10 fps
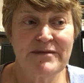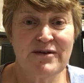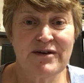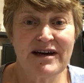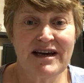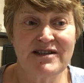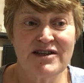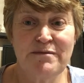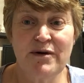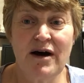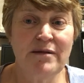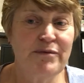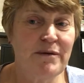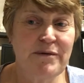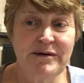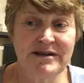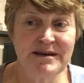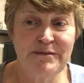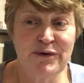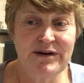Okay, so but I'll pop on at
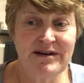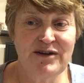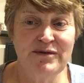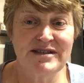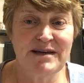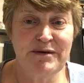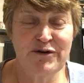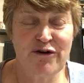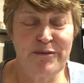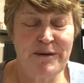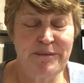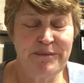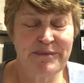some point. You will see me crop up.